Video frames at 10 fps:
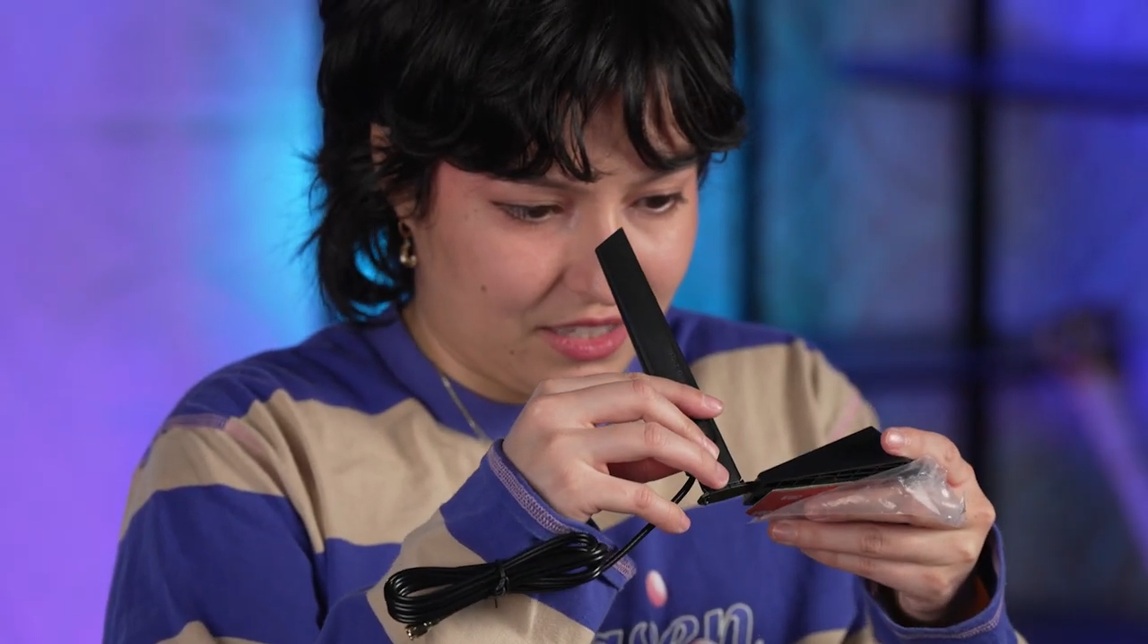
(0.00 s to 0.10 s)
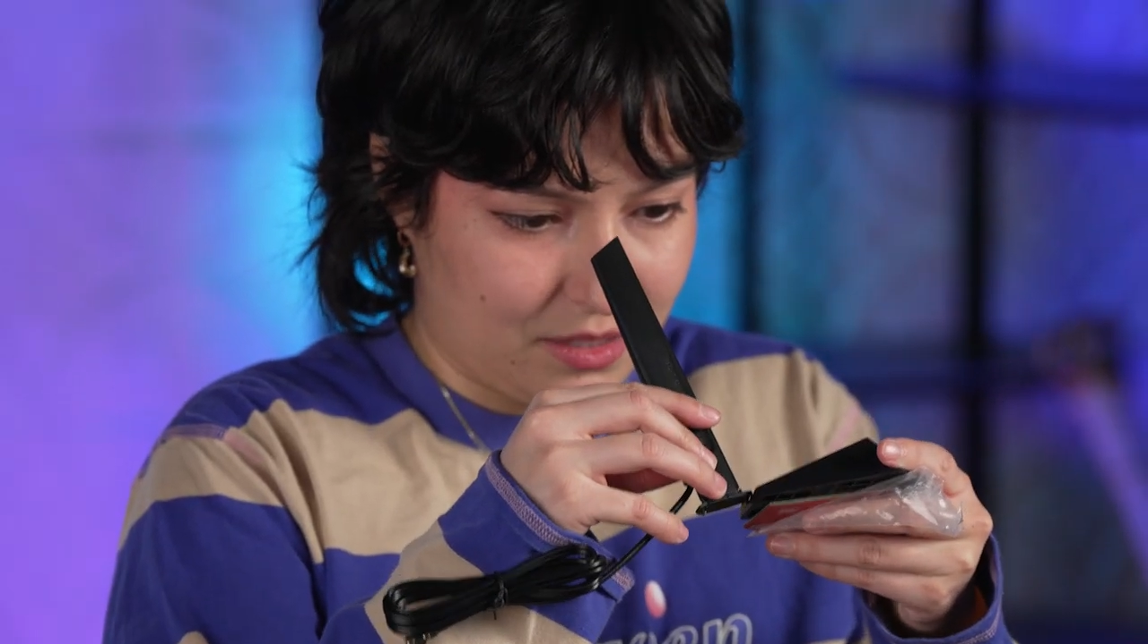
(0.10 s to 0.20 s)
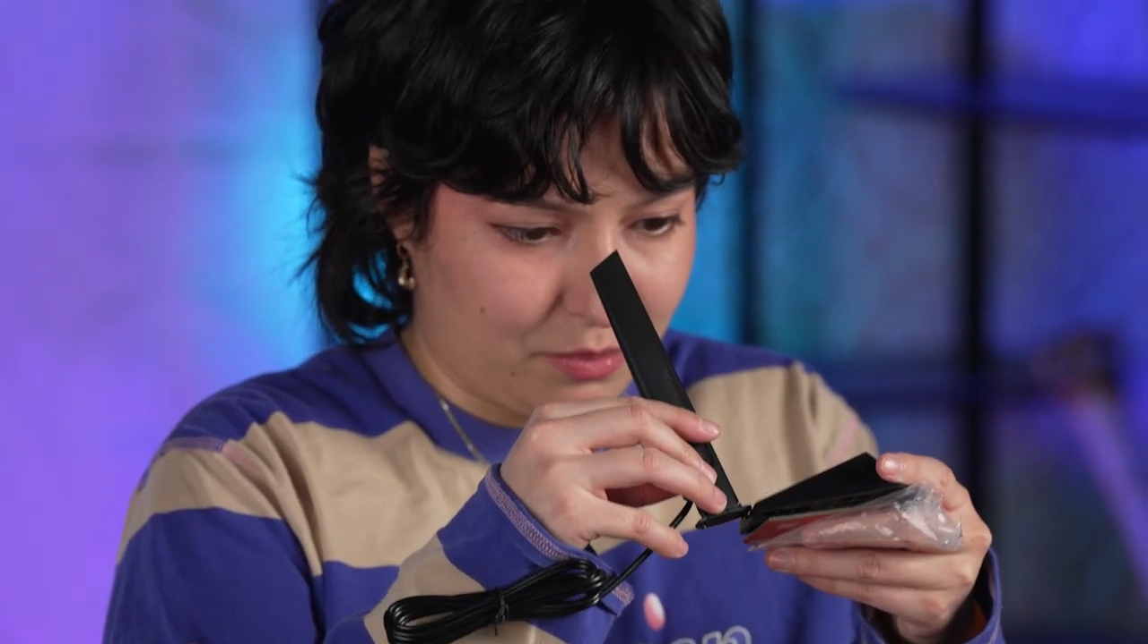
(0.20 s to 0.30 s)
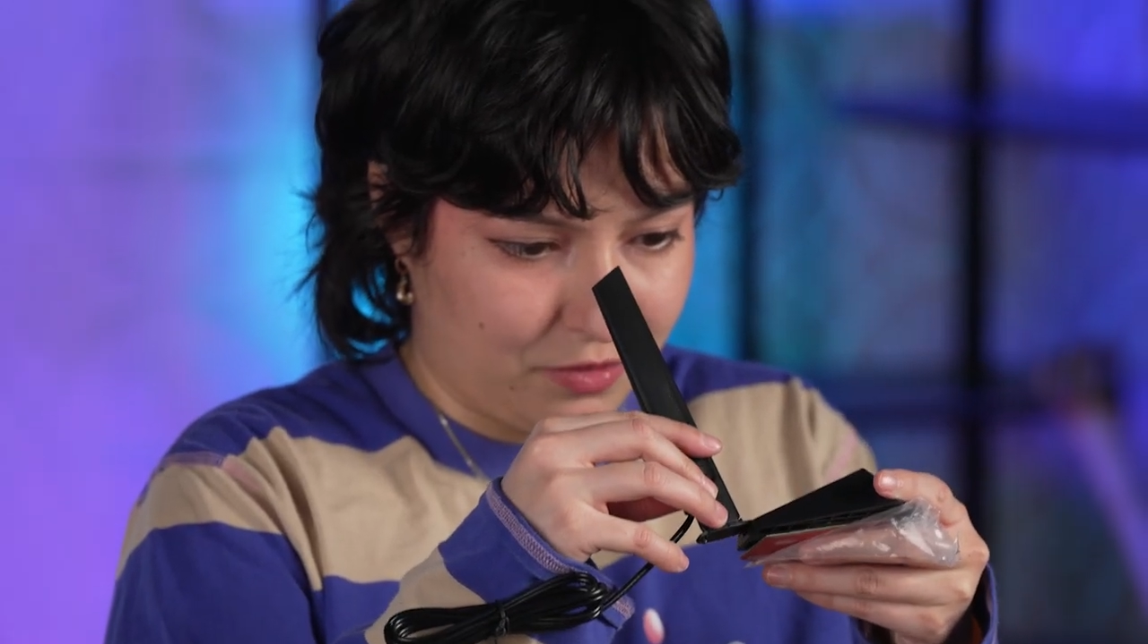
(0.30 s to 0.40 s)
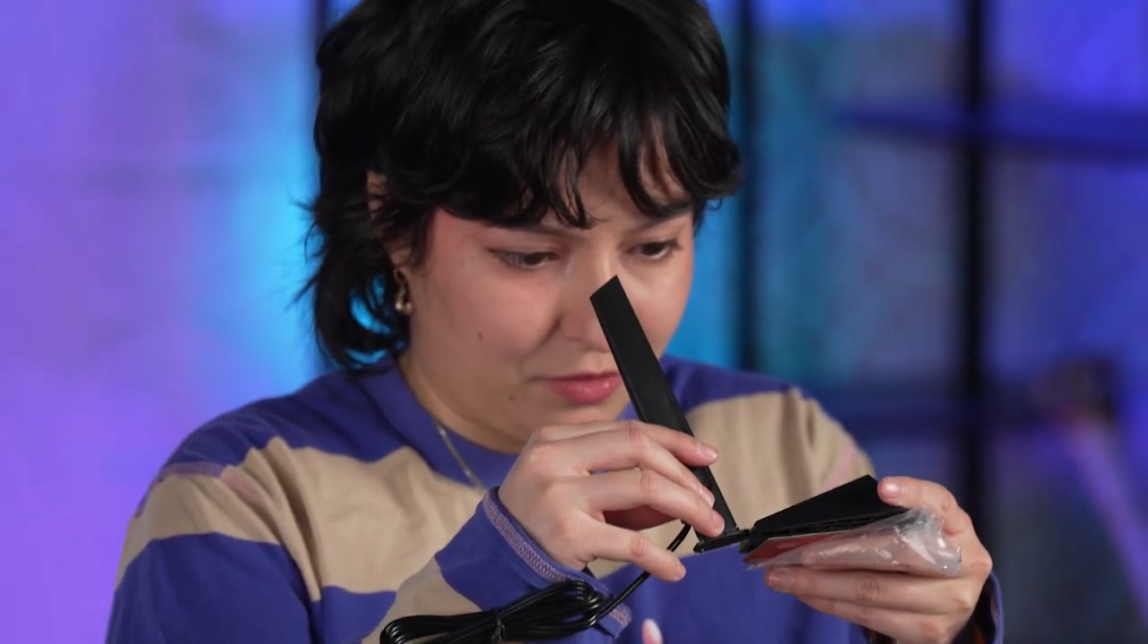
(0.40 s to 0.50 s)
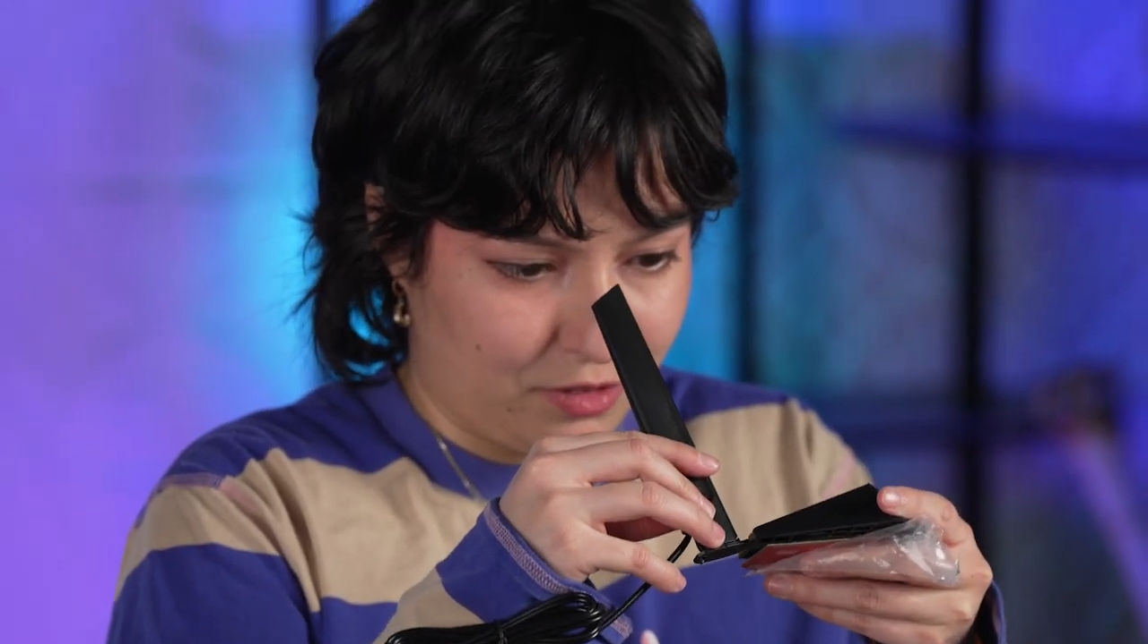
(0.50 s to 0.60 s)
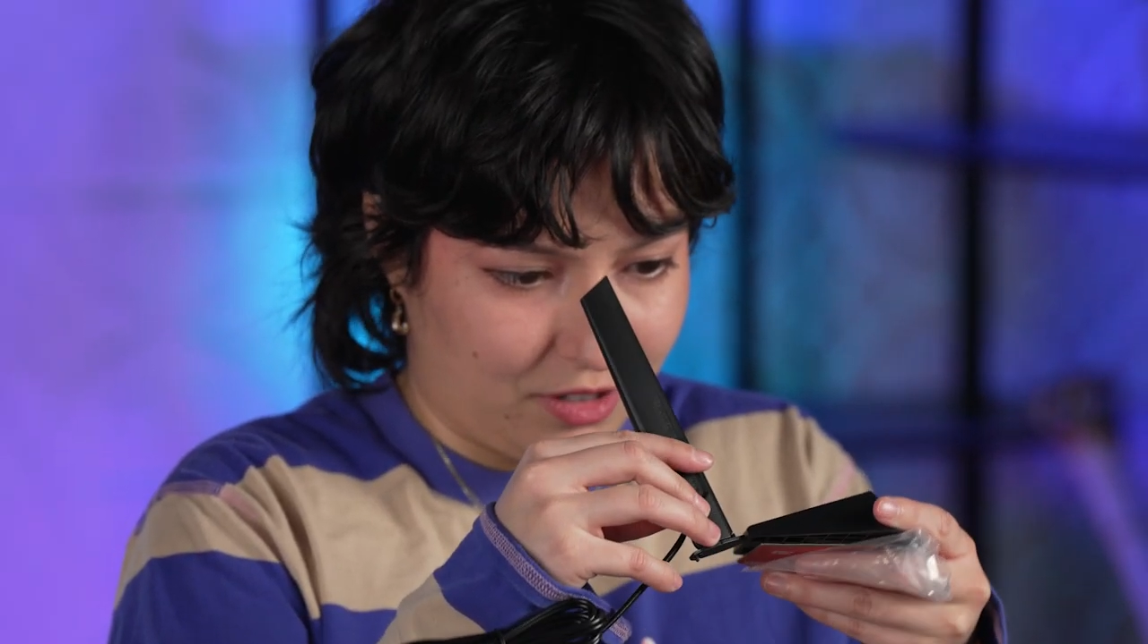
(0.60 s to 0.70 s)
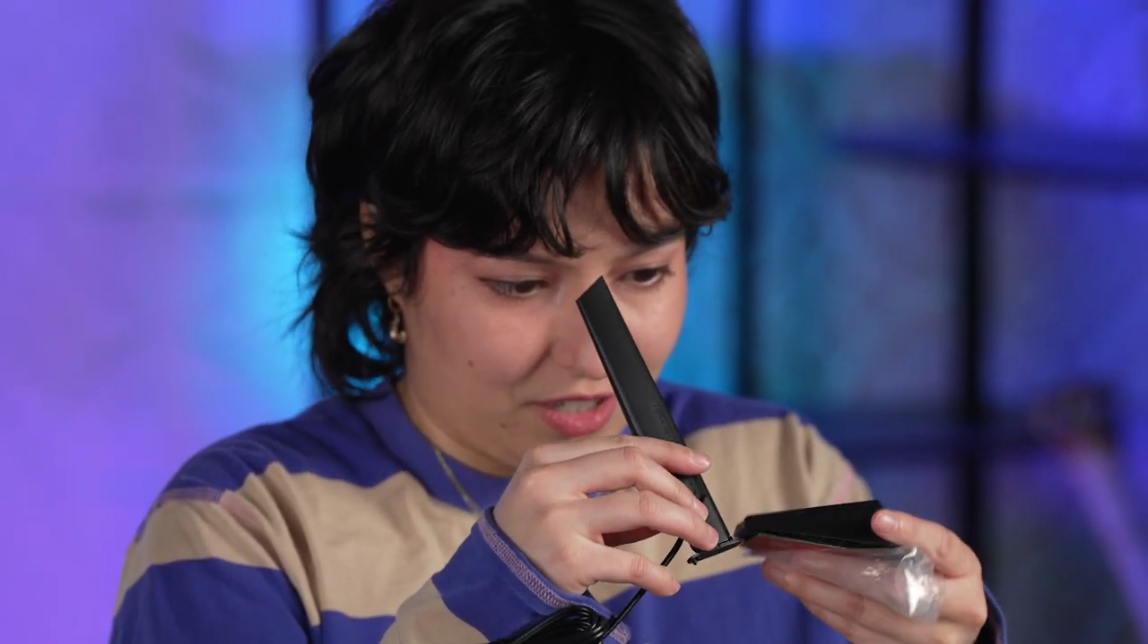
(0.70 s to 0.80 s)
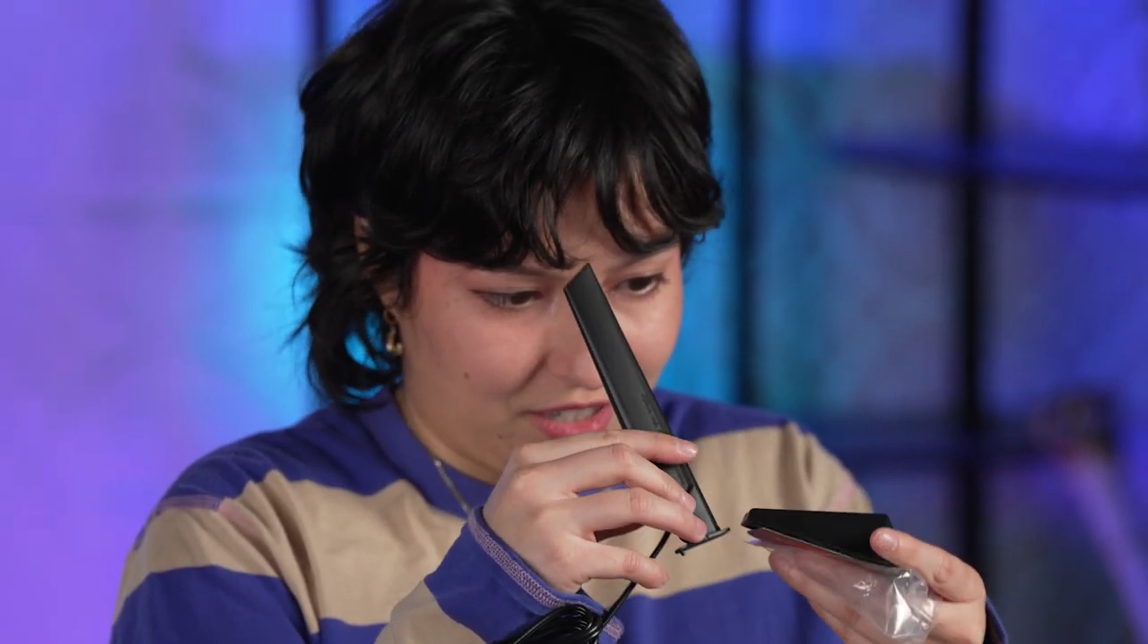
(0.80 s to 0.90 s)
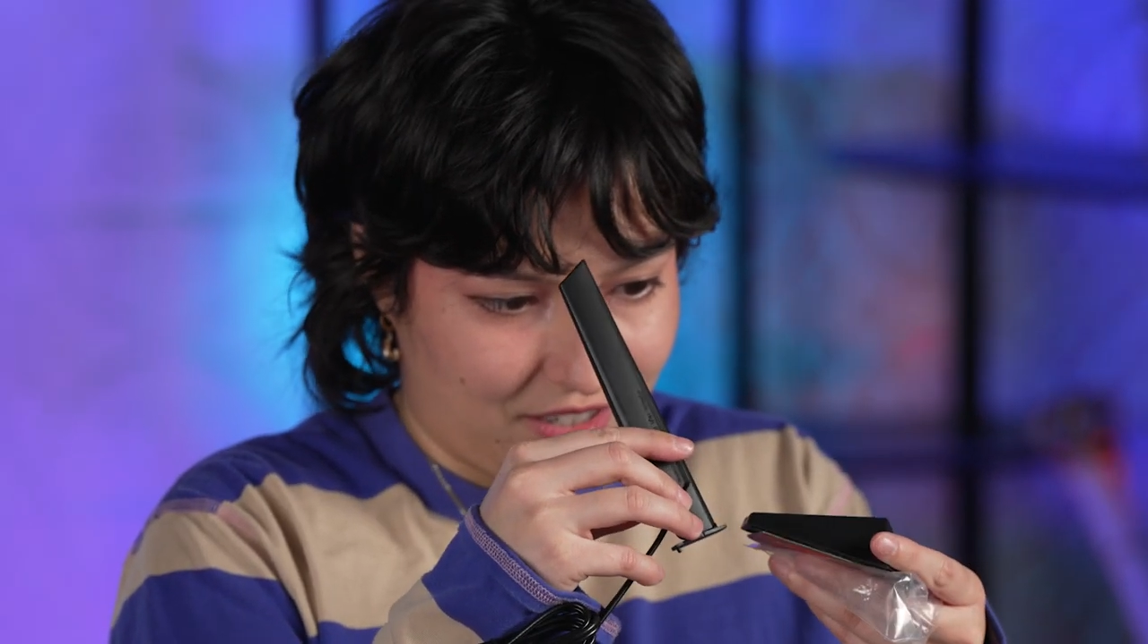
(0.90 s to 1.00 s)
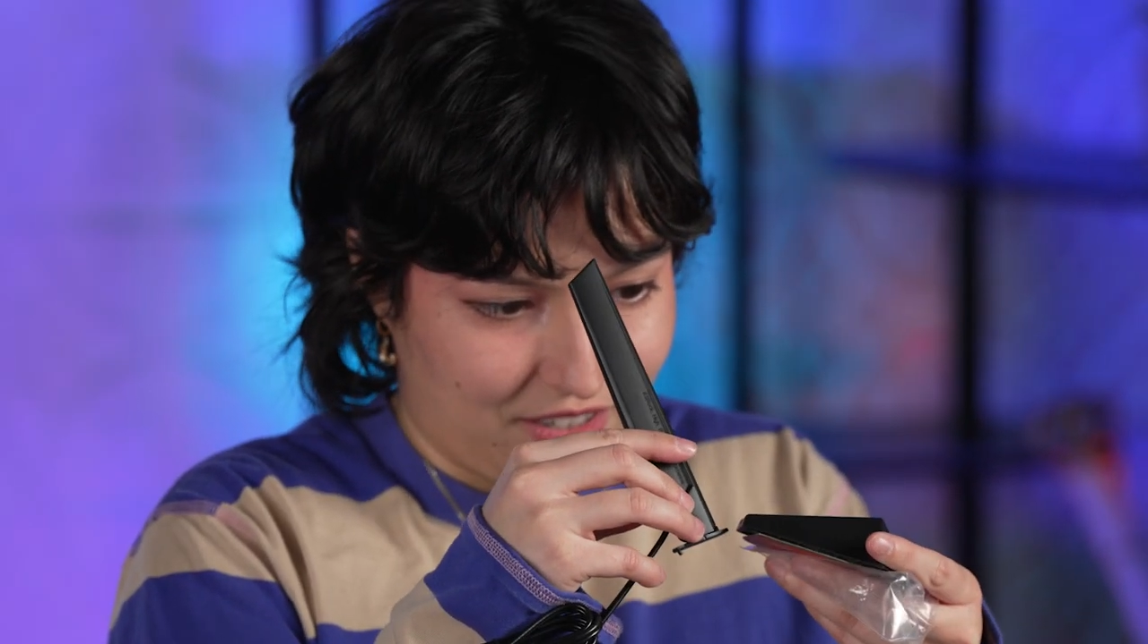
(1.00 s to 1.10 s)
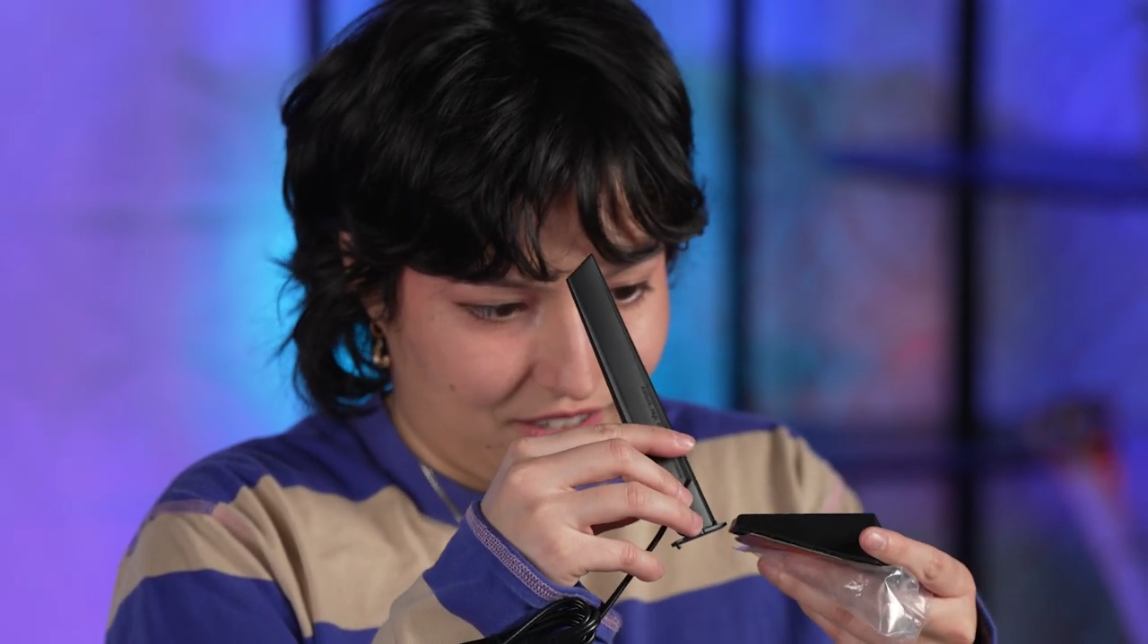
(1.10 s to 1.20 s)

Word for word: this before.